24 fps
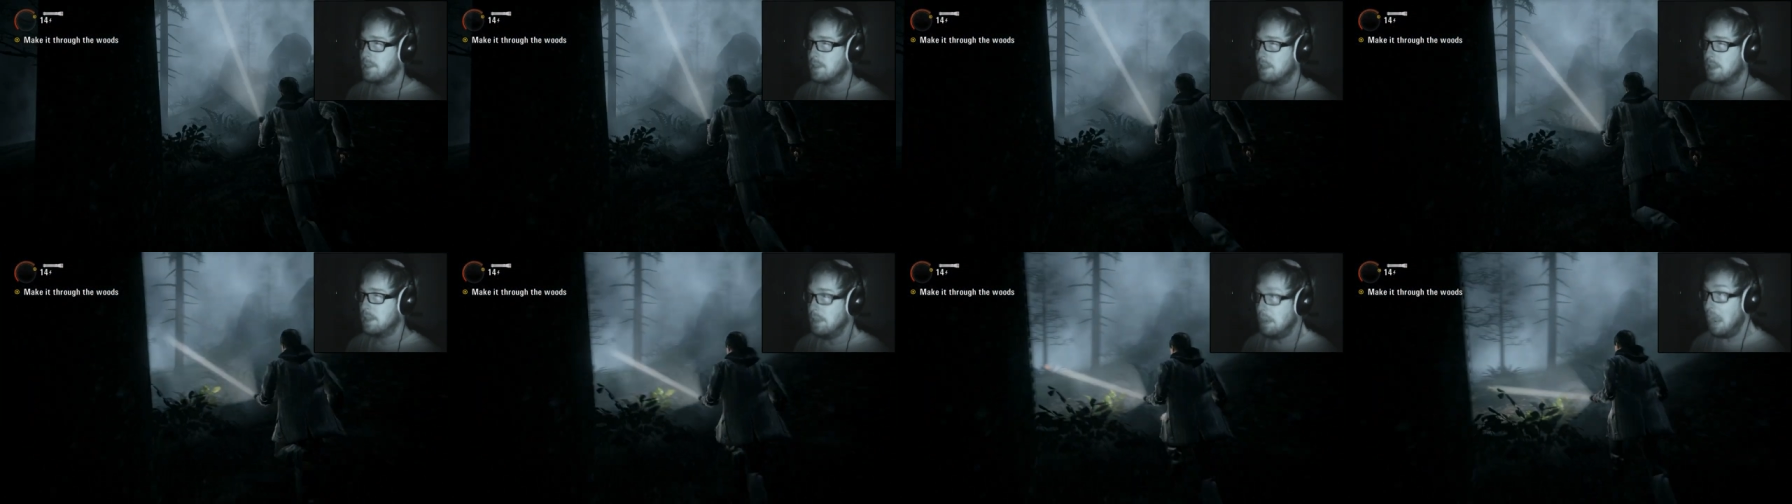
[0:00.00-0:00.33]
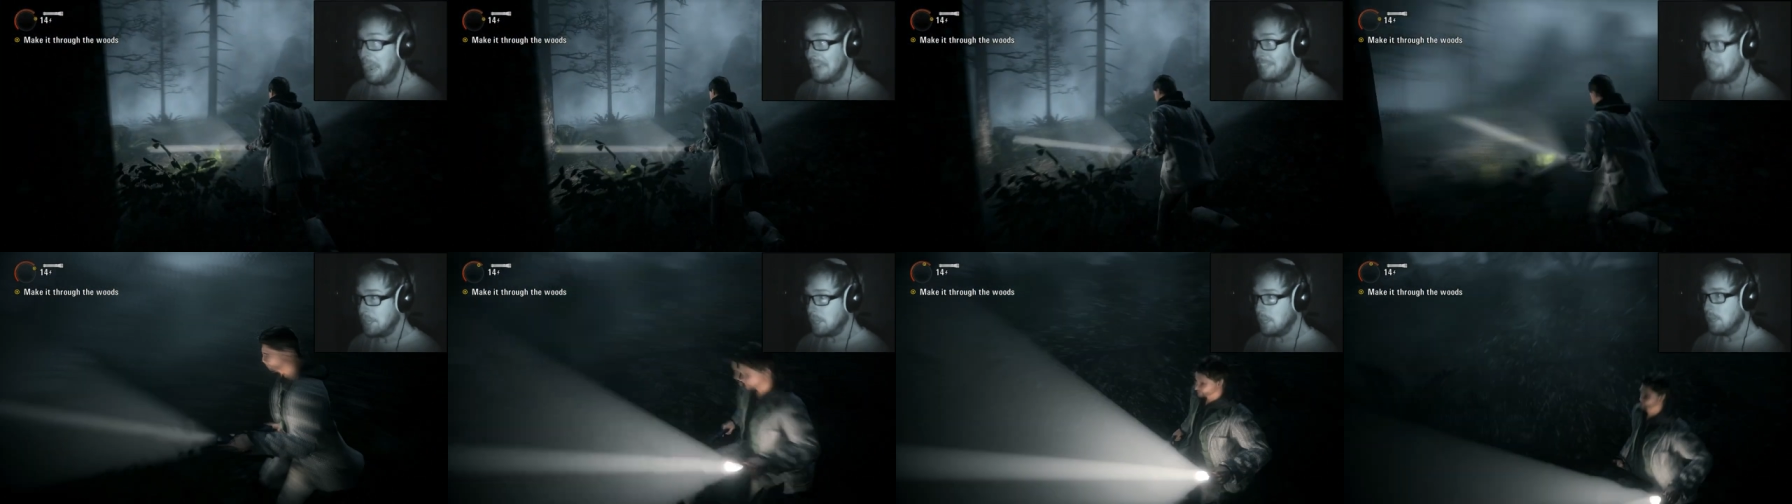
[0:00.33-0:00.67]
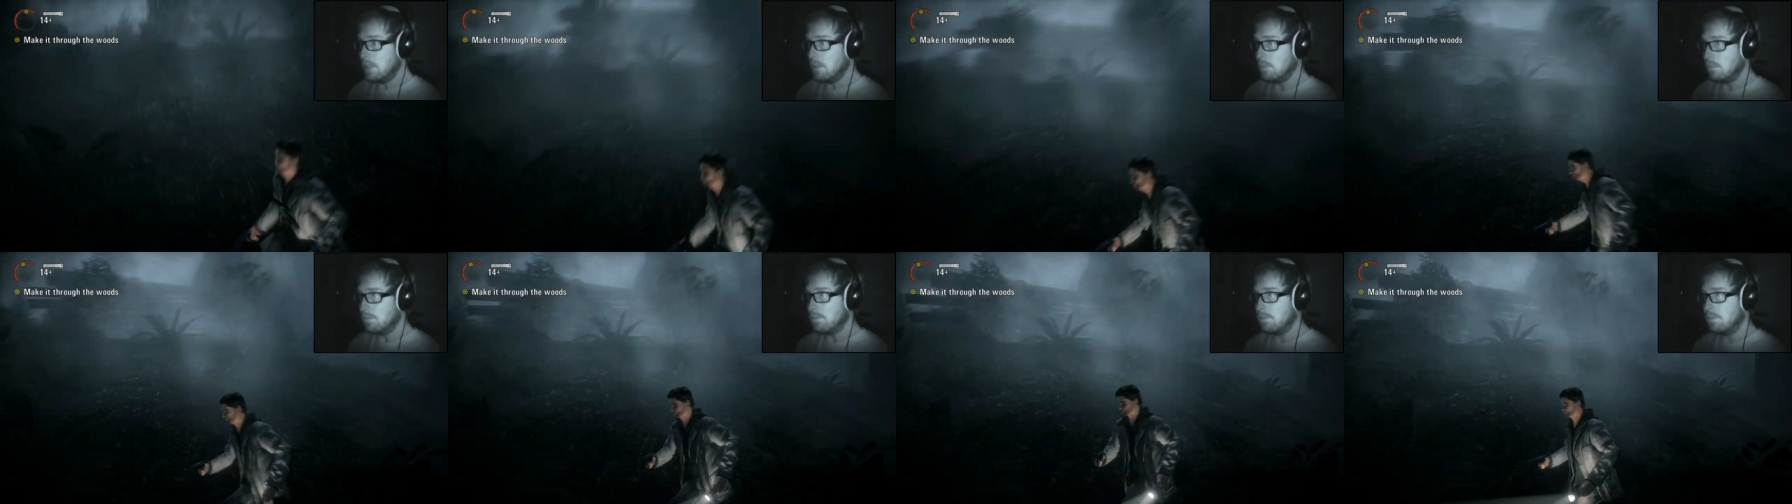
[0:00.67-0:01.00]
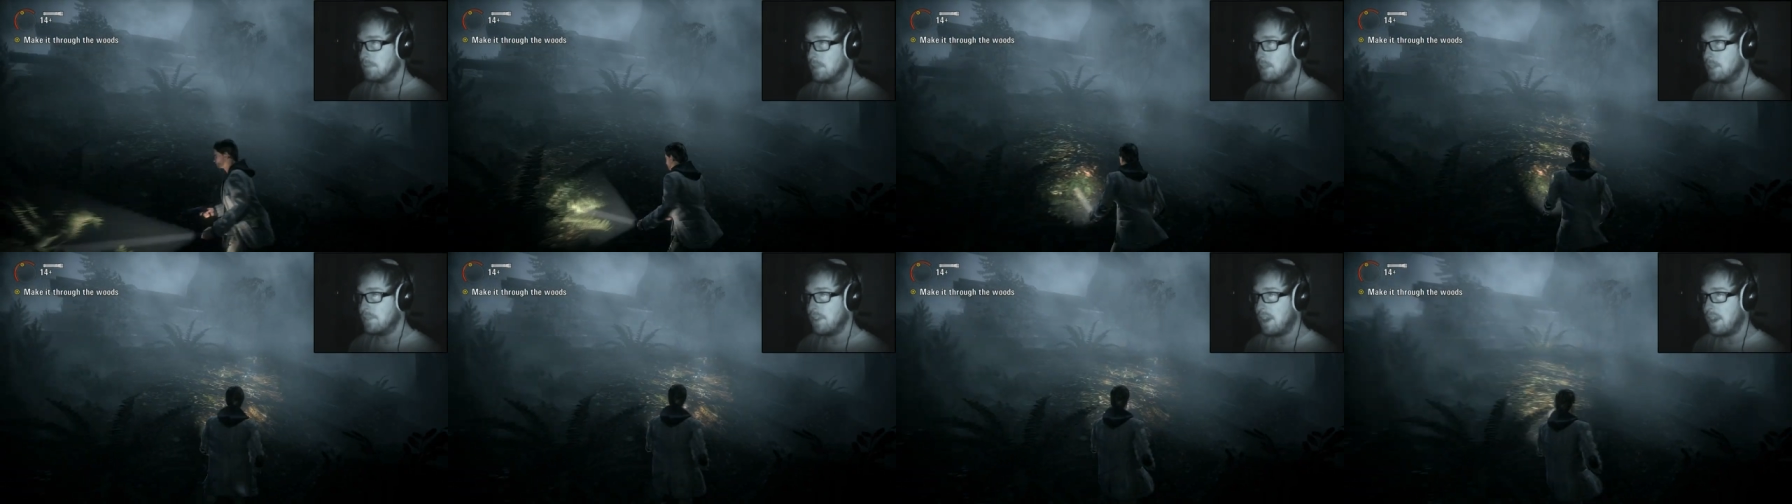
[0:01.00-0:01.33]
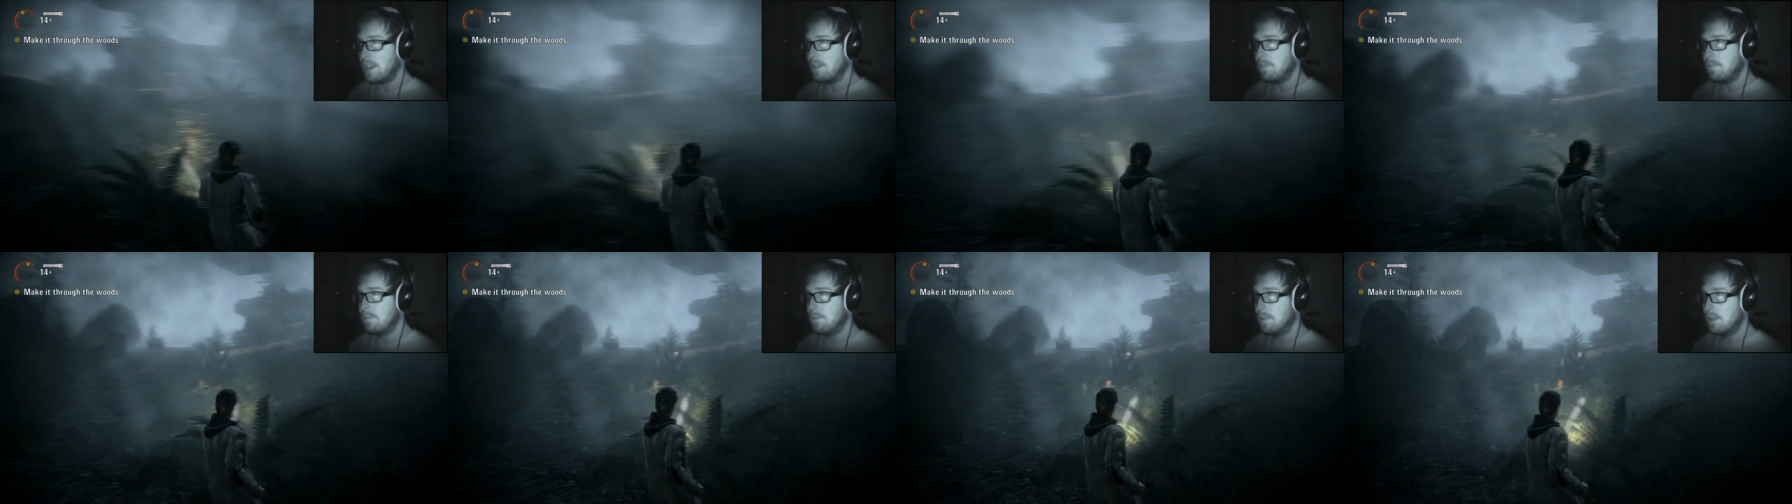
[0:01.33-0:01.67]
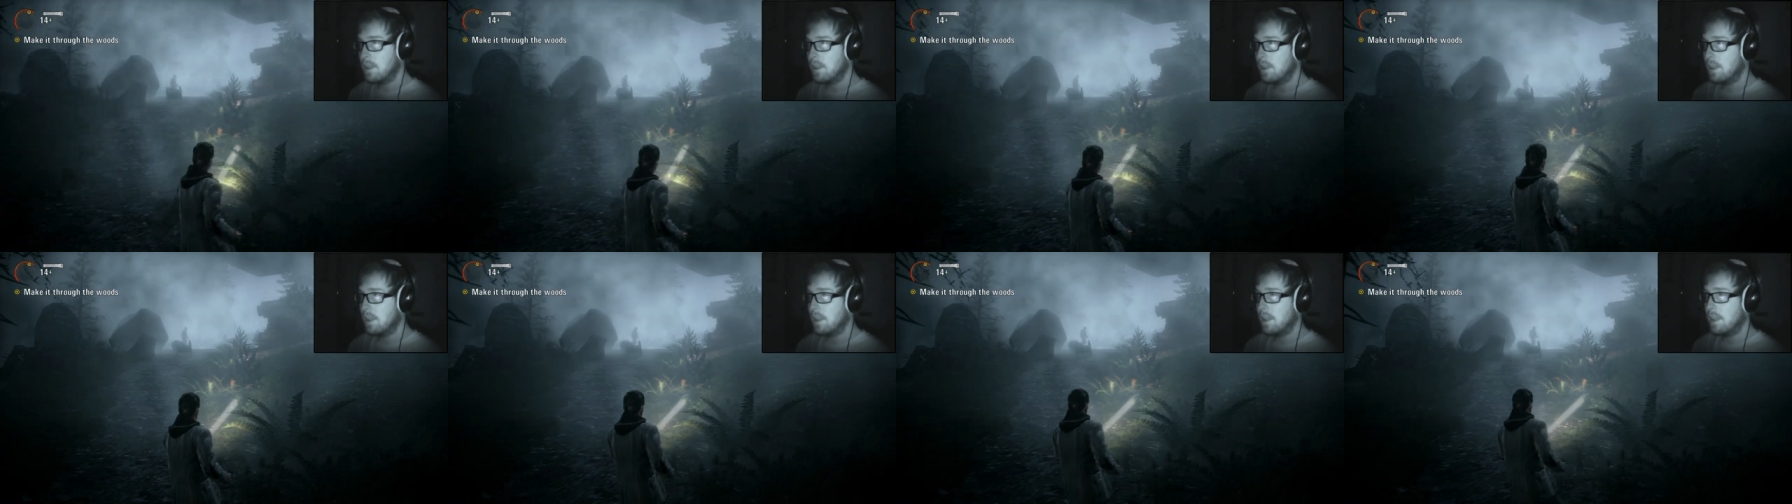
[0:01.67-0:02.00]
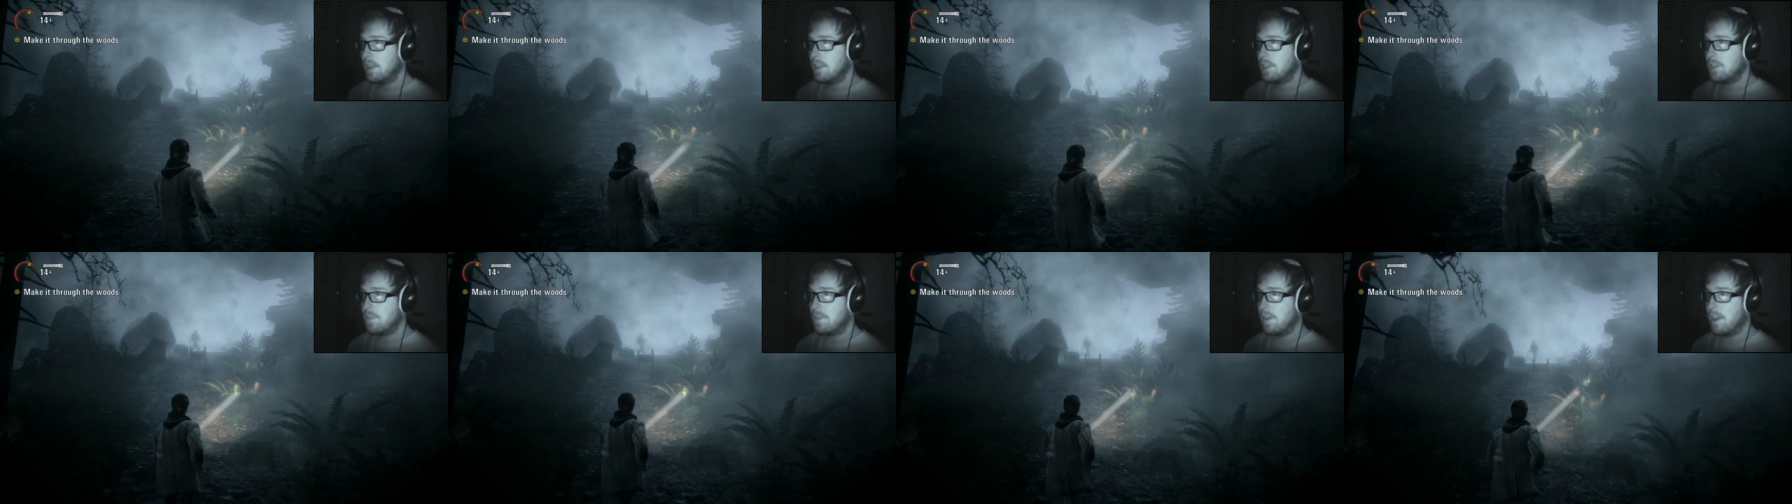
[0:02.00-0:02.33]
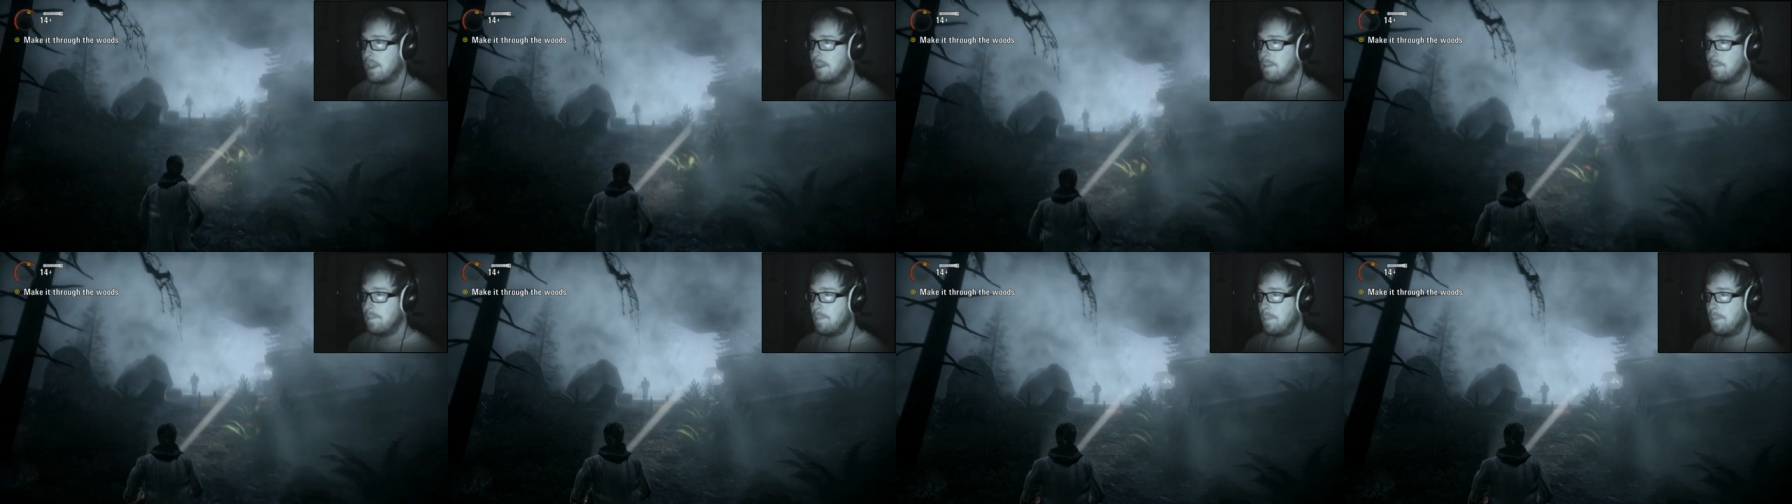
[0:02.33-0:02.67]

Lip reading: It's fine. It's fine.